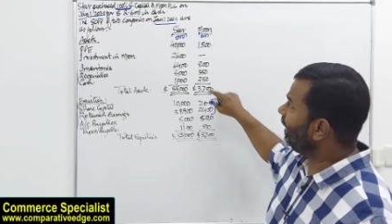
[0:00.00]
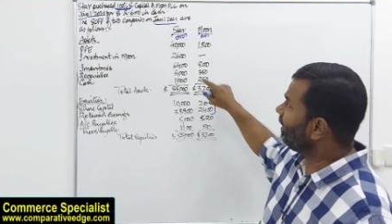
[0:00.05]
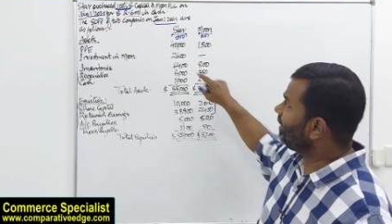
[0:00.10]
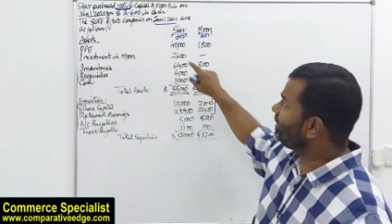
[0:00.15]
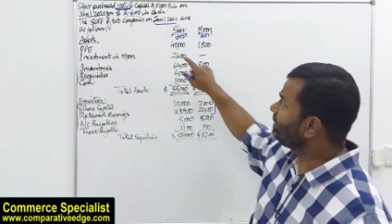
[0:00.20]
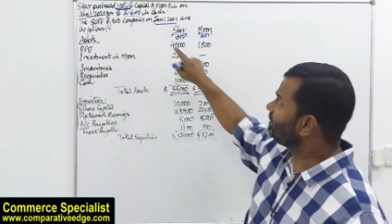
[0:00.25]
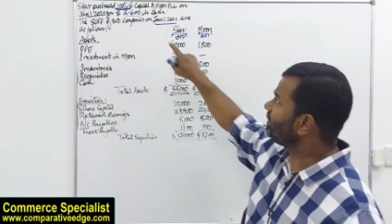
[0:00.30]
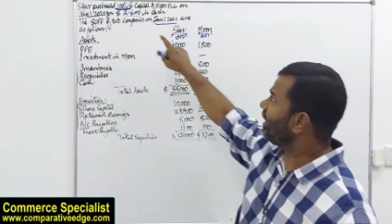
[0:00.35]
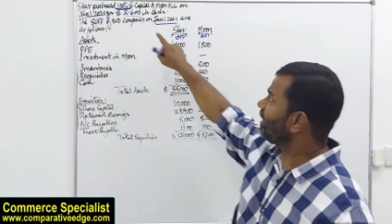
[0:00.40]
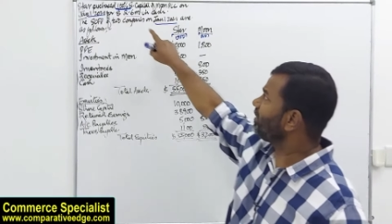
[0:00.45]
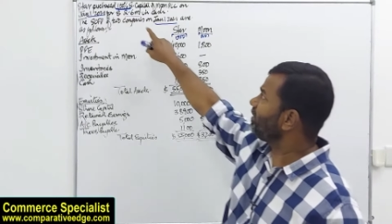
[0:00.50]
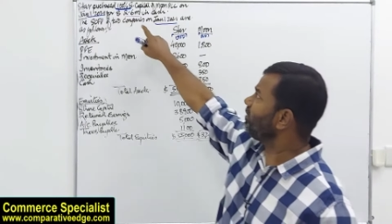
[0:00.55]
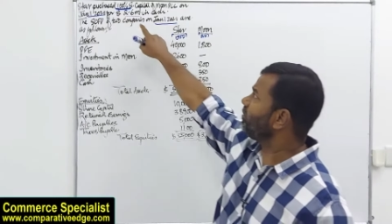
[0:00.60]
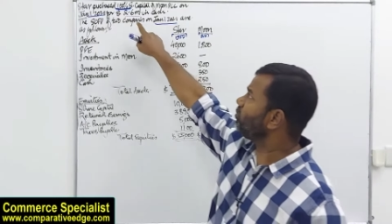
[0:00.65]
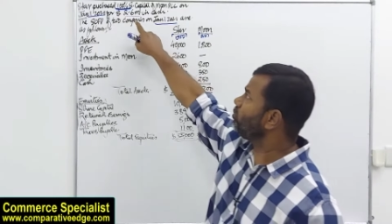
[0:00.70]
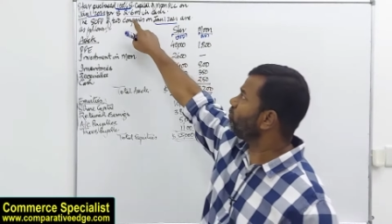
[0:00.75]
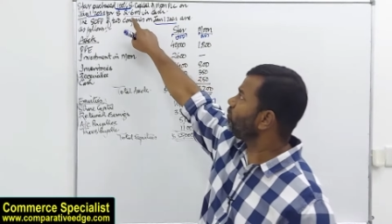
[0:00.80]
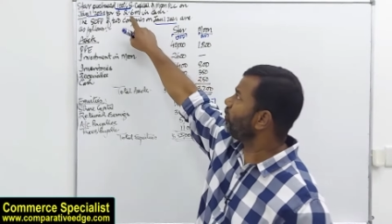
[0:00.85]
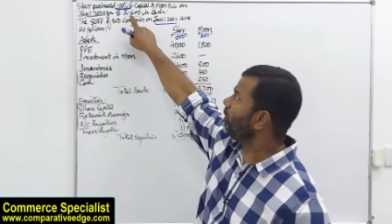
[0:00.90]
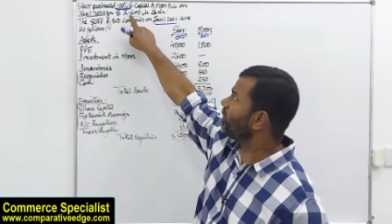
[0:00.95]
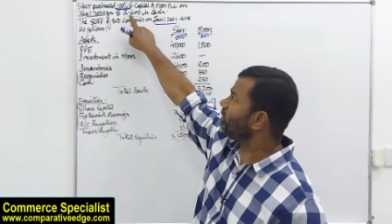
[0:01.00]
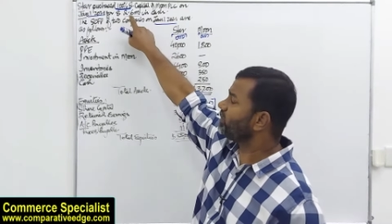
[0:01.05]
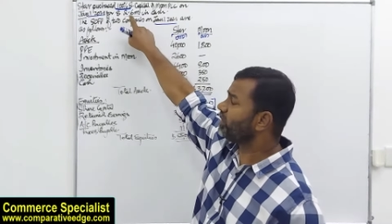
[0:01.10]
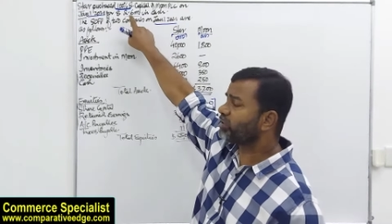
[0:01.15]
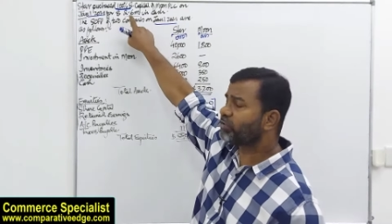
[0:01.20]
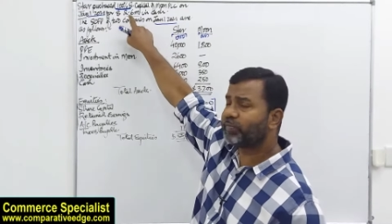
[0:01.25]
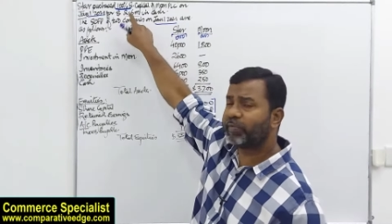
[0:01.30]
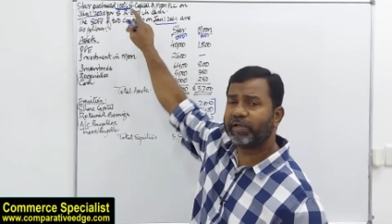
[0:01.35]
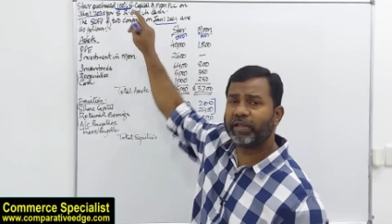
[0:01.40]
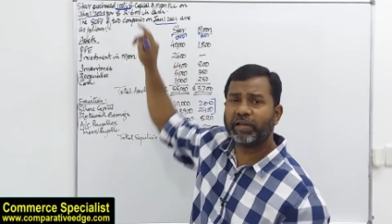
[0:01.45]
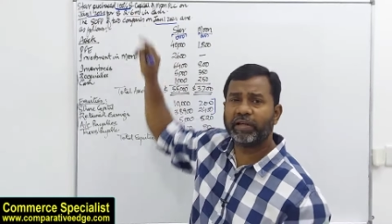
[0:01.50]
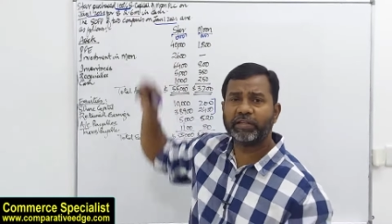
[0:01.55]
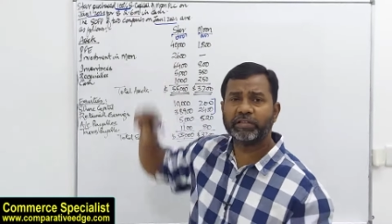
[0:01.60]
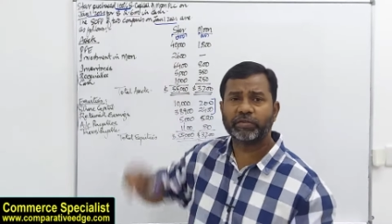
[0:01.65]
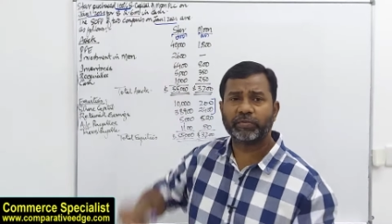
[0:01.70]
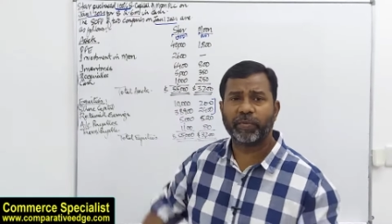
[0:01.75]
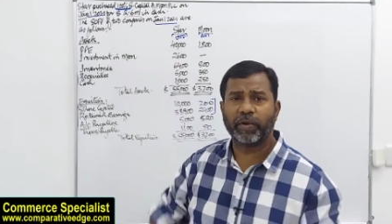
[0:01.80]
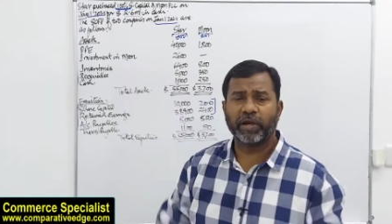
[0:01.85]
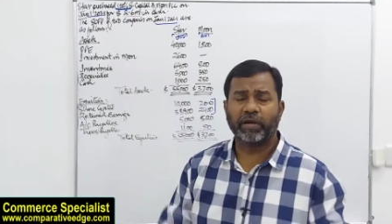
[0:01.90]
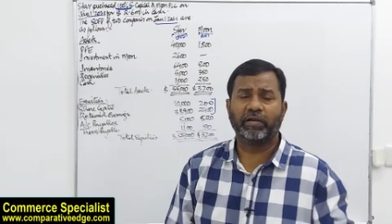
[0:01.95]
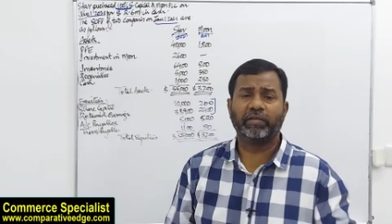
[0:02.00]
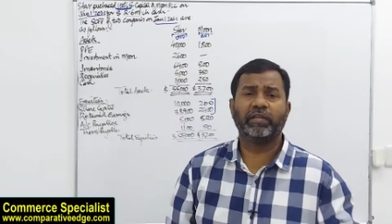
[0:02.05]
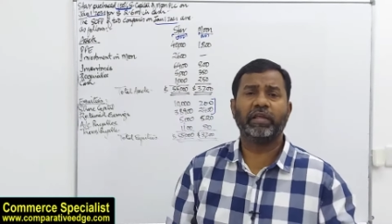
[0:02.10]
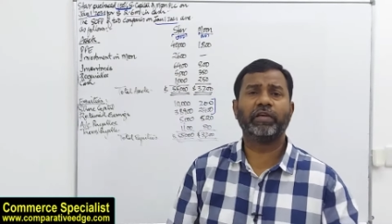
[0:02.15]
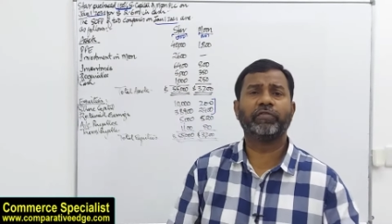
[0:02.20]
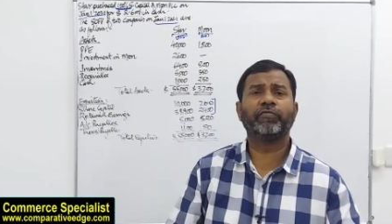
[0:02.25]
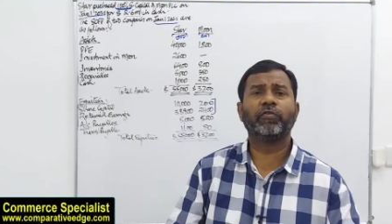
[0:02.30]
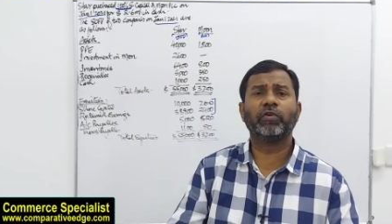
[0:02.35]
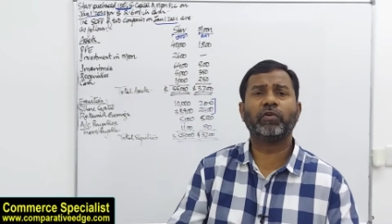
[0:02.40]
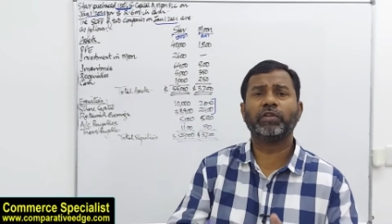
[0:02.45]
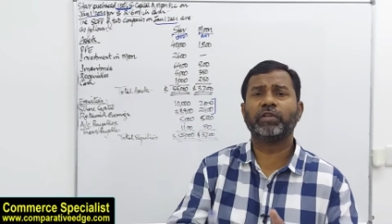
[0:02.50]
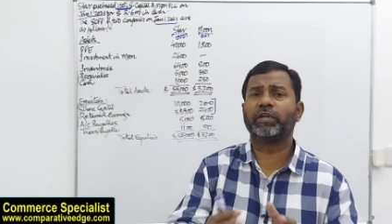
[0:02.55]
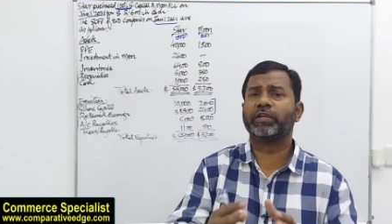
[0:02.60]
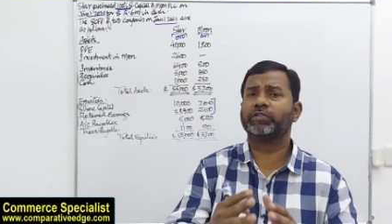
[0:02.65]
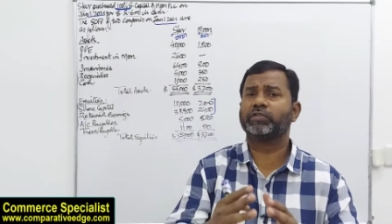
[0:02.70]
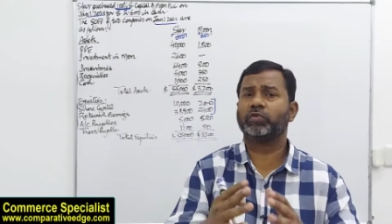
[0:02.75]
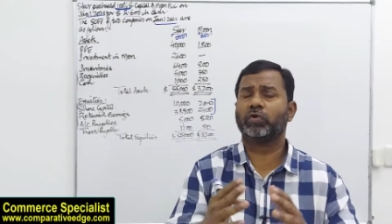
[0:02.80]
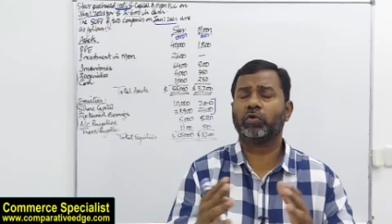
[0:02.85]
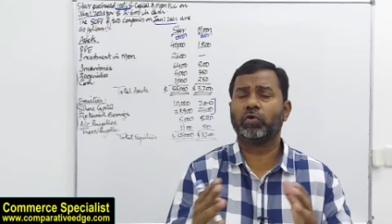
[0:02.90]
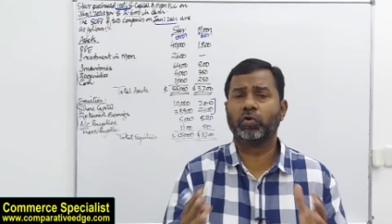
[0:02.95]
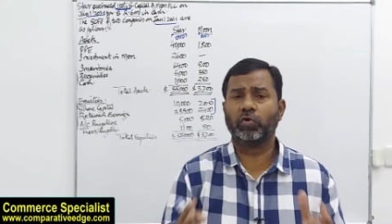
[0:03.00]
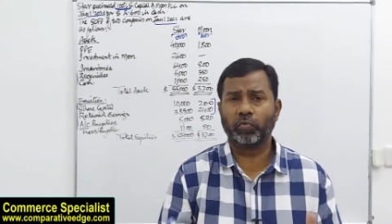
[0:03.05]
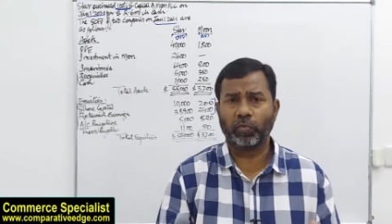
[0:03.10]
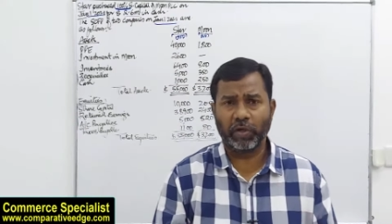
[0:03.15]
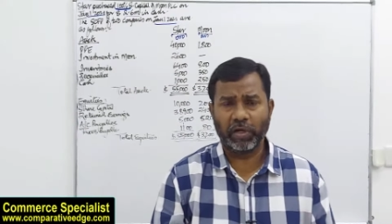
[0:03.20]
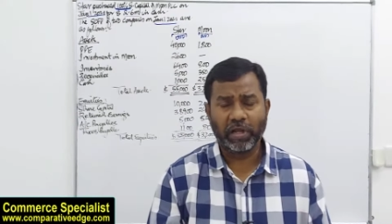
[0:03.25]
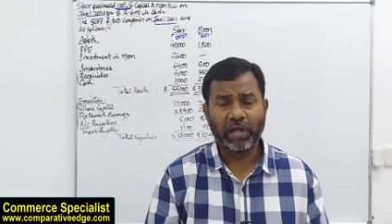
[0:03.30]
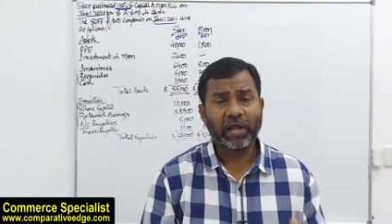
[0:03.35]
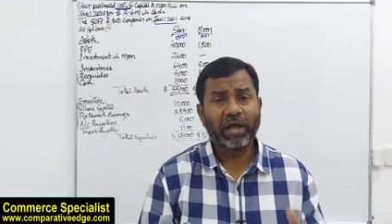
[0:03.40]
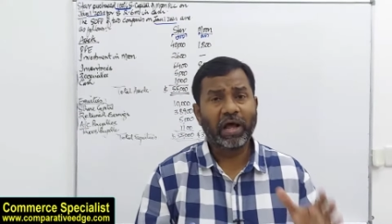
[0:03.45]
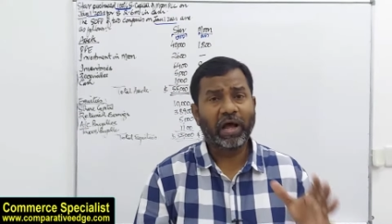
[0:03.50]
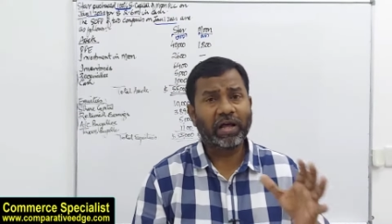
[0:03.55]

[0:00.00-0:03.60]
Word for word: and exactly 2.6 million is paid. Therefore, there is no goodwill.